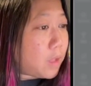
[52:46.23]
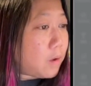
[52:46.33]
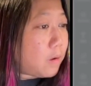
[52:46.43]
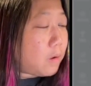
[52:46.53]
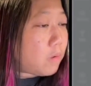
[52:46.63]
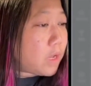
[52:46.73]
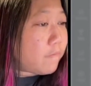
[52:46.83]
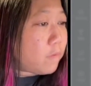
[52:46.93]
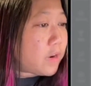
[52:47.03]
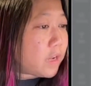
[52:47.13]
Oh, I have
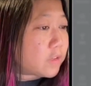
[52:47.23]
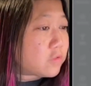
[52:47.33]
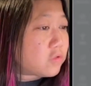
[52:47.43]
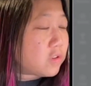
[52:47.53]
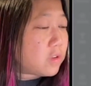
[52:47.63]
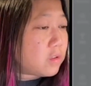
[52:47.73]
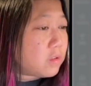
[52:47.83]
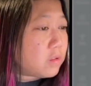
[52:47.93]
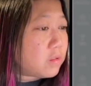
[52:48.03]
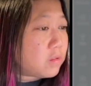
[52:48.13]
one extra.
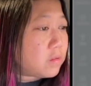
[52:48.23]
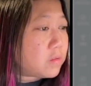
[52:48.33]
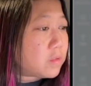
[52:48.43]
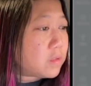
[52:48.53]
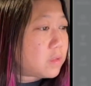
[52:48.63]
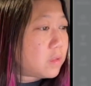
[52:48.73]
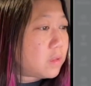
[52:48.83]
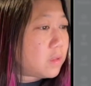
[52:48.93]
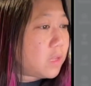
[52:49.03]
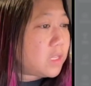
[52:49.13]

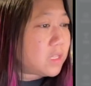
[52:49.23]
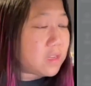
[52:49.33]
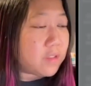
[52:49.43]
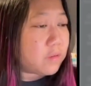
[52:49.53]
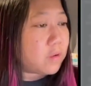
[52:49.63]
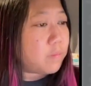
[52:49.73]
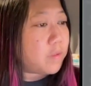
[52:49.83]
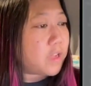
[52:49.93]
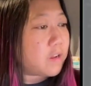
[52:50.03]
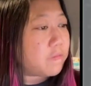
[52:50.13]
It's another
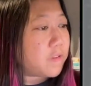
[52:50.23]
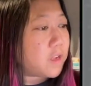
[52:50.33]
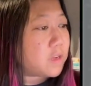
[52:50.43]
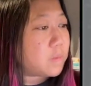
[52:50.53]
compliant font,